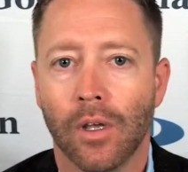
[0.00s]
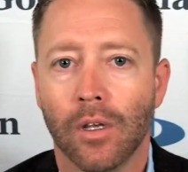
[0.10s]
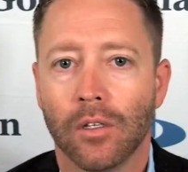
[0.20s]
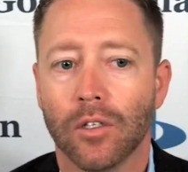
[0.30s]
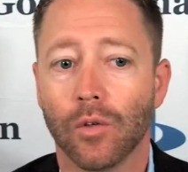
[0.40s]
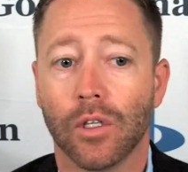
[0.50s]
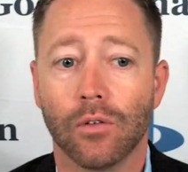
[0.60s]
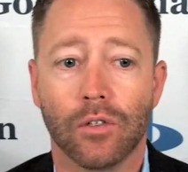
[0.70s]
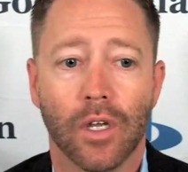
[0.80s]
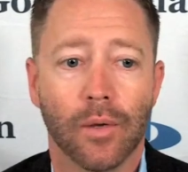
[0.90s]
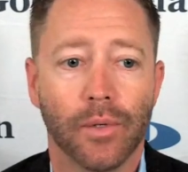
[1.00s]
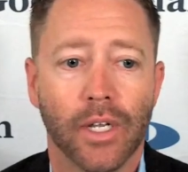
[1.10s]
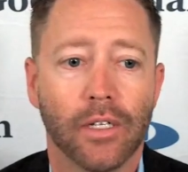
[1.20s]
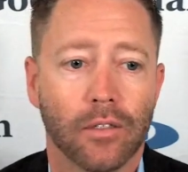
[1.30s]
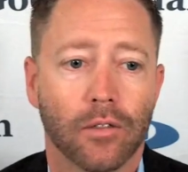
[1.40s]
So with those
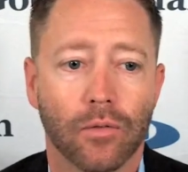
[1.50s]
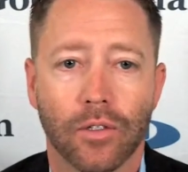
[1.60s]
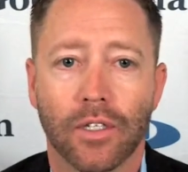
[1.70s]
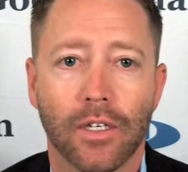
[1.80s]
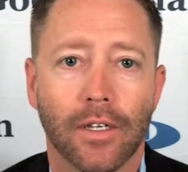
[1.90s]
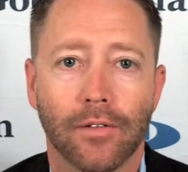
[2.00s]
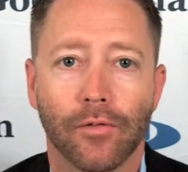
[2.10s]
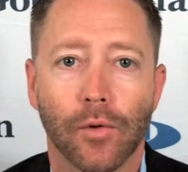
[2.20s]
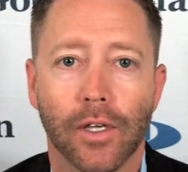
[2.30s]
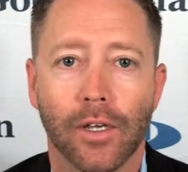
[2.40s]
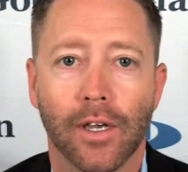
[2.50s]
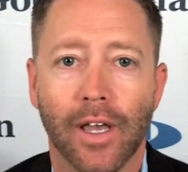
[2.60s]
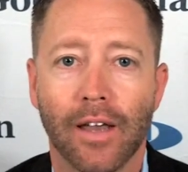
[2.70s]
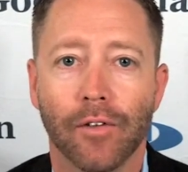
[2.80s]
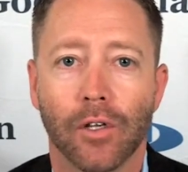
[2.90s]
updates, we'll see if we
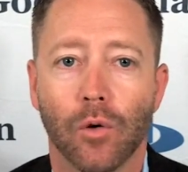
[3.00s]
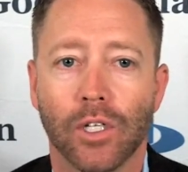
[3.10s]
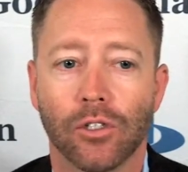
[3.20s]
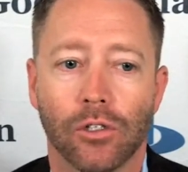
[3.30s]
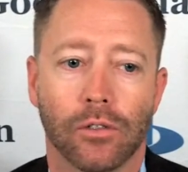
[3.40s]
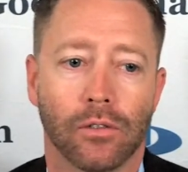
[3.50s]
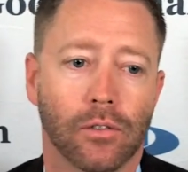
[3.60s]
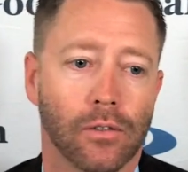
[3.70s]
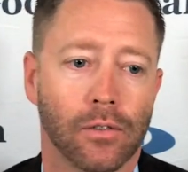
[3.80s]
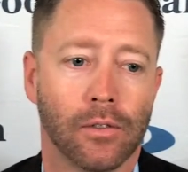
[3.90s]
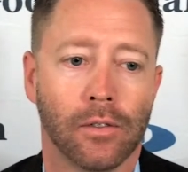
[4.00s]
have any questions.